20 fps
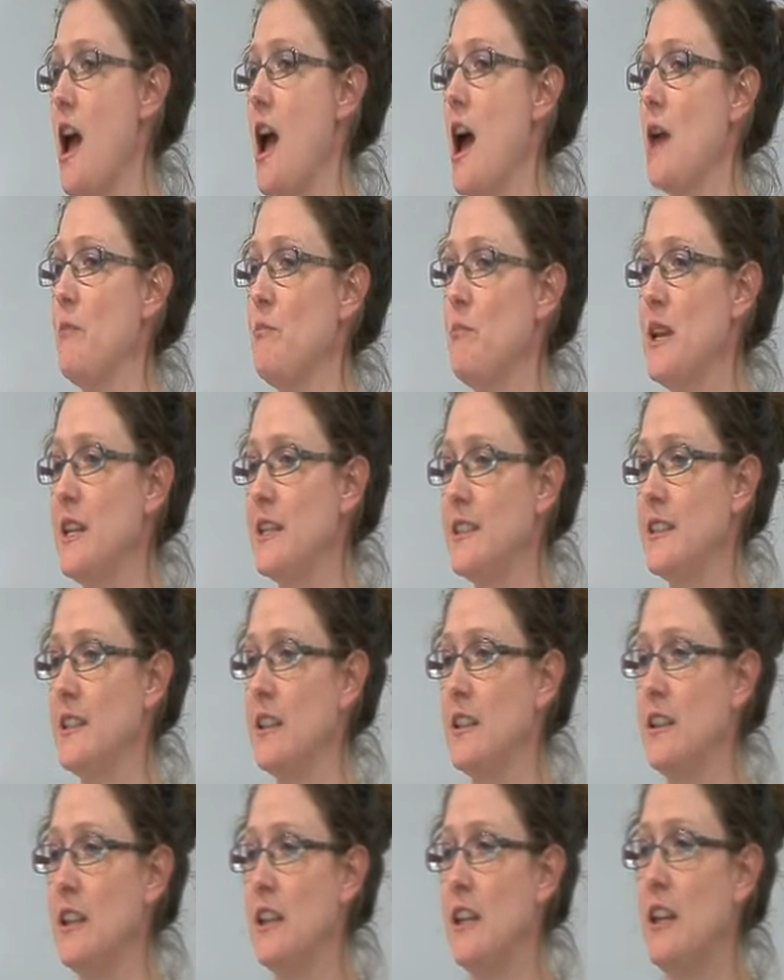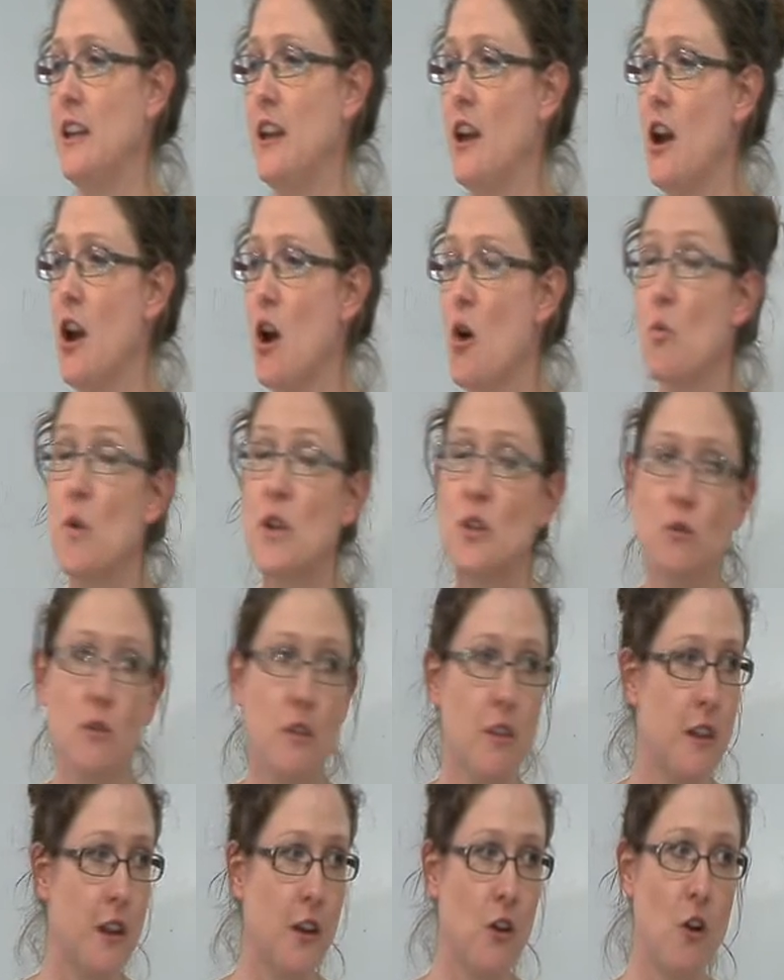And basically, we
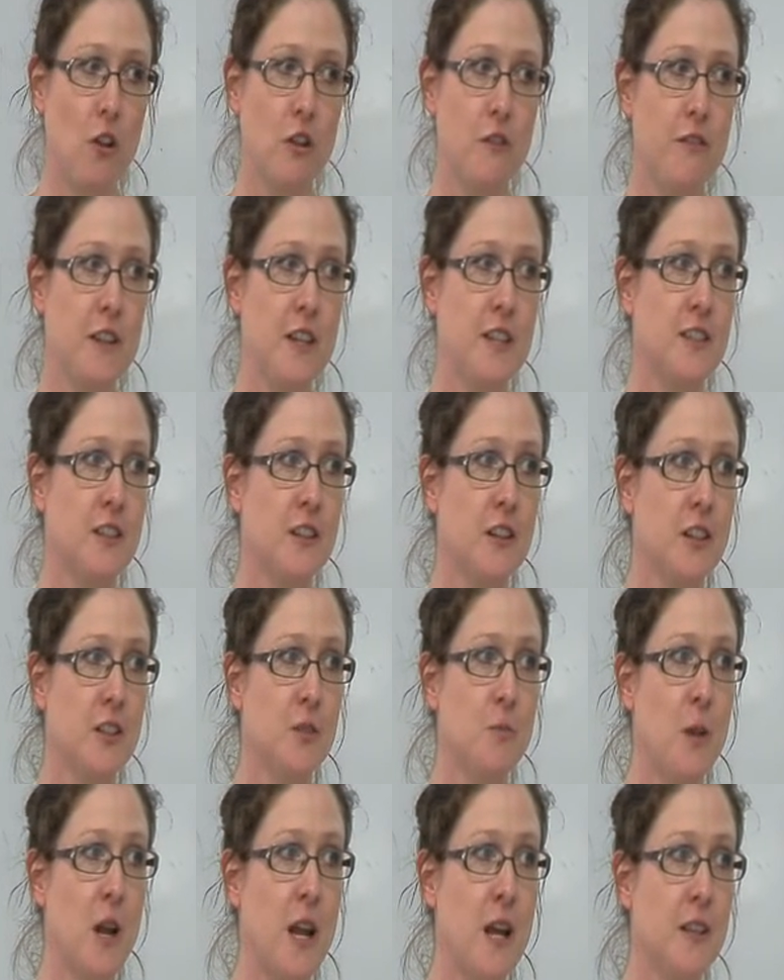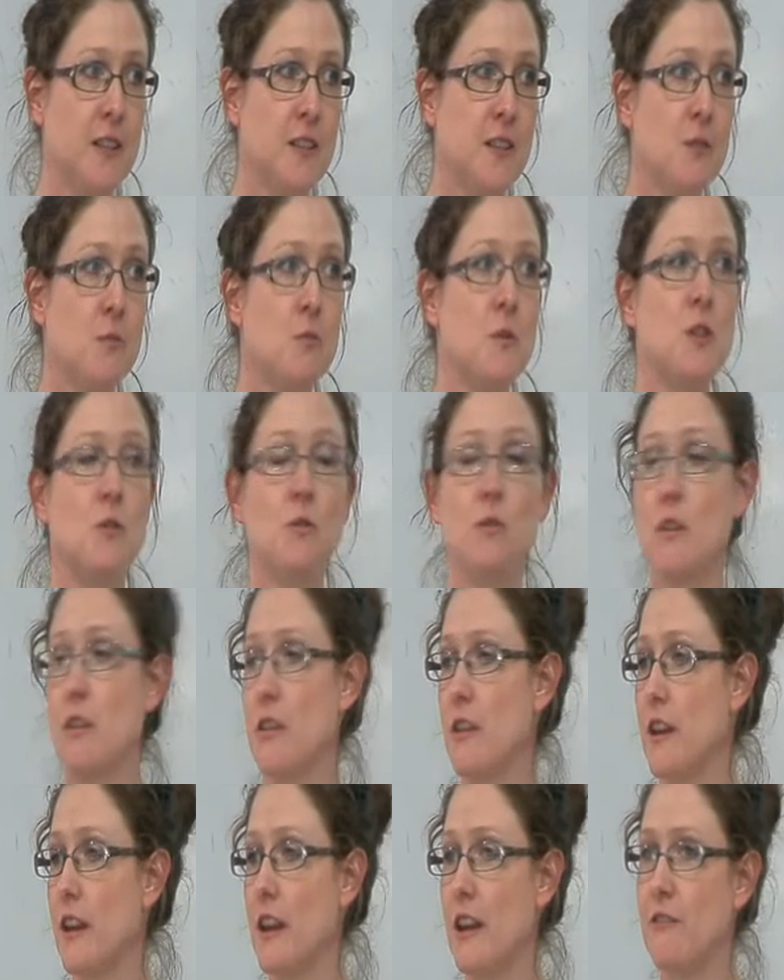don't think all of these are expressed. We don't
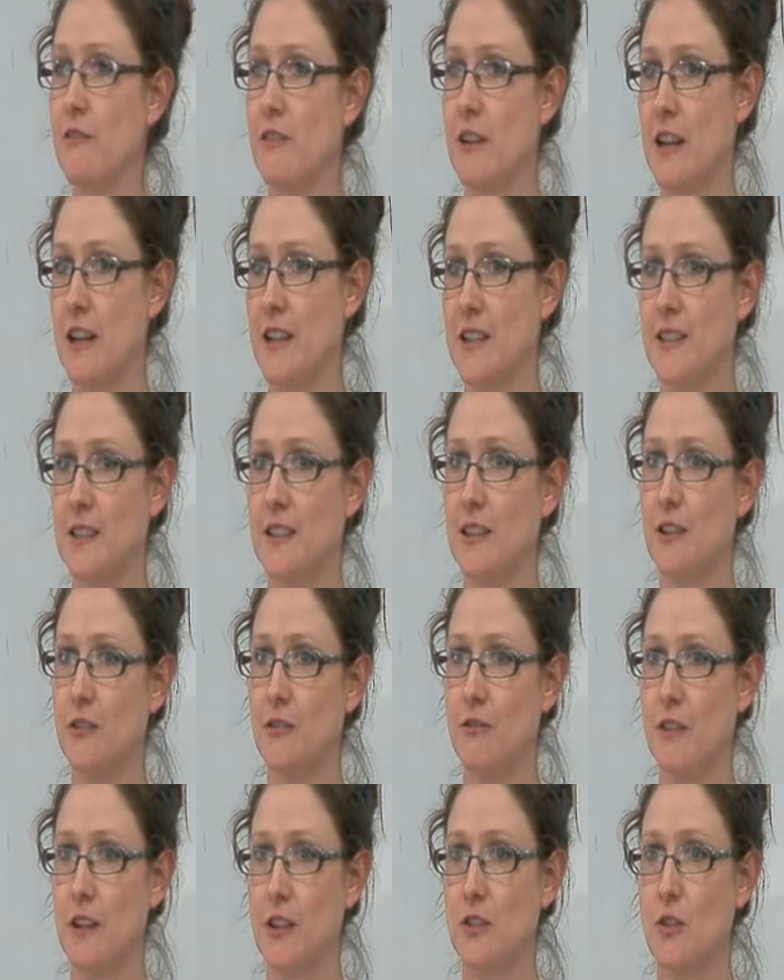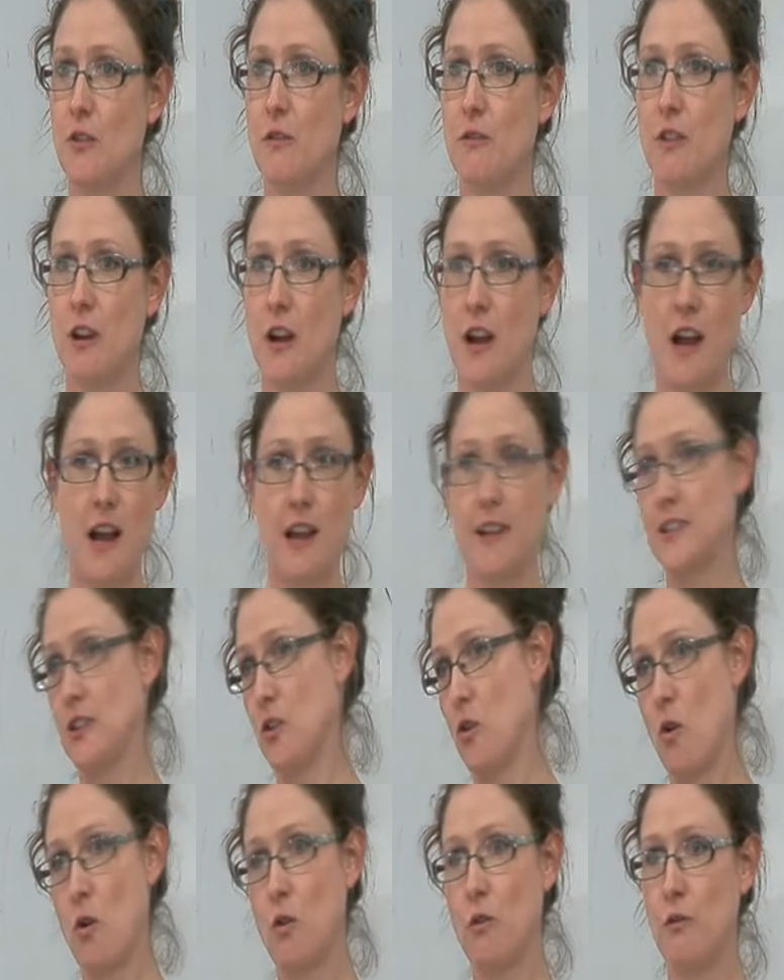think every isolate of Phytophthora
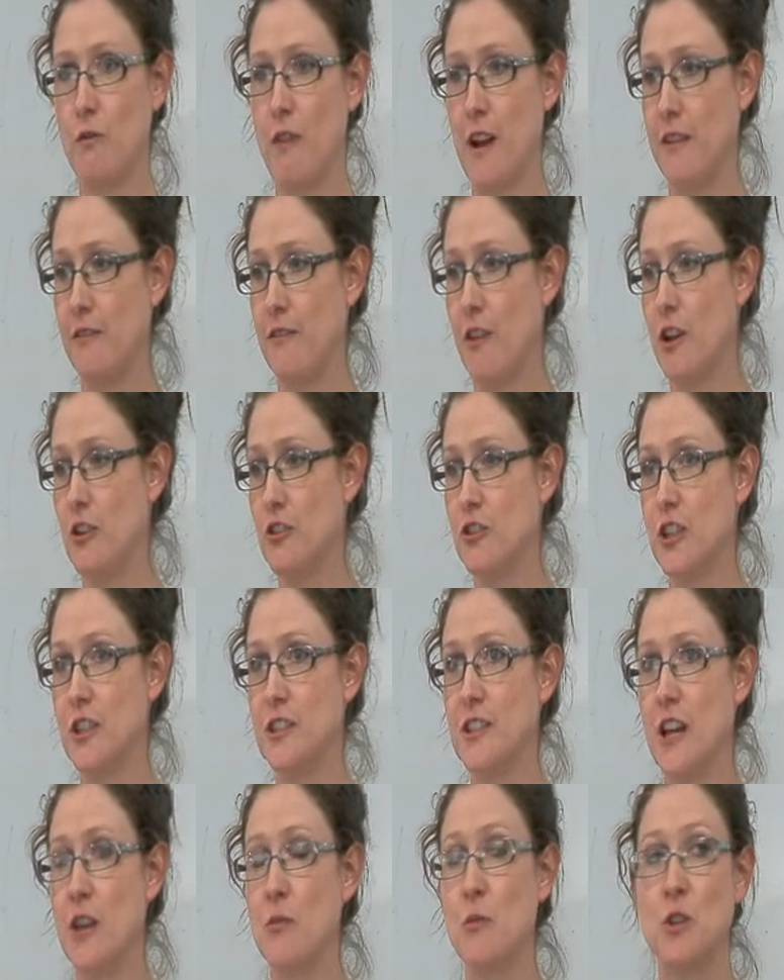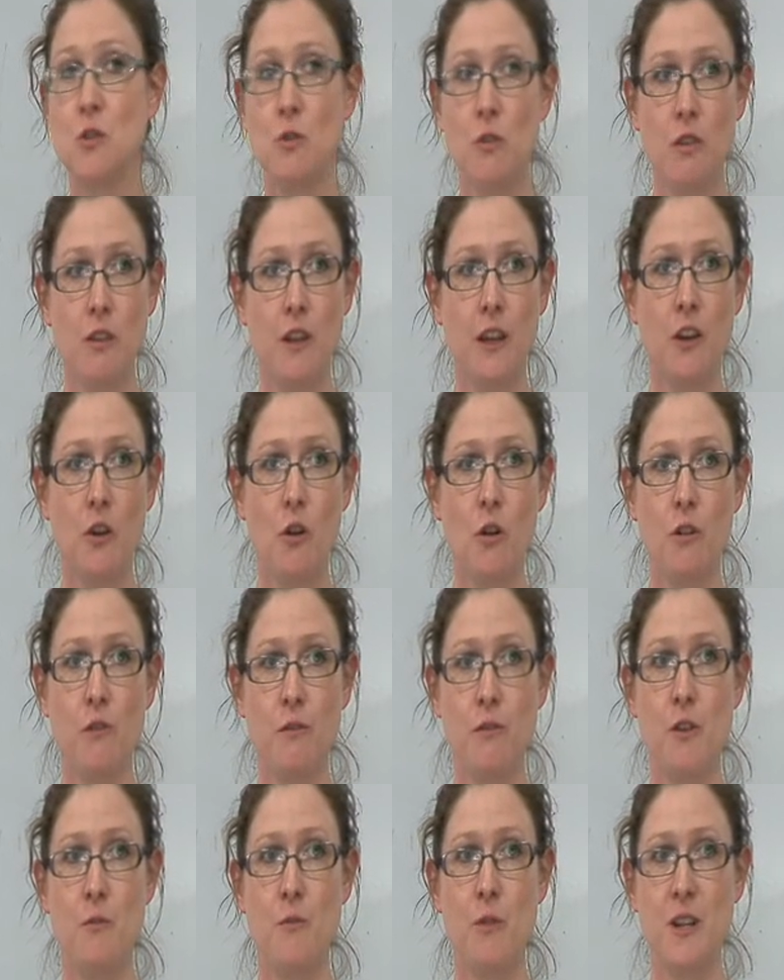has all 500, and we don't think all
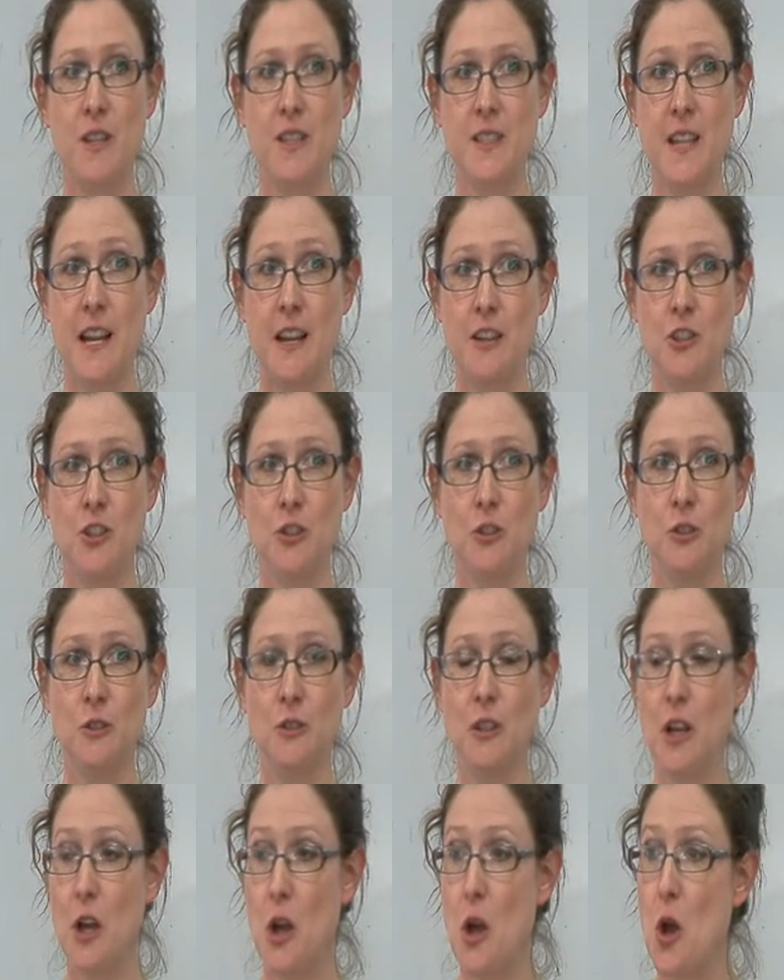of them are essential.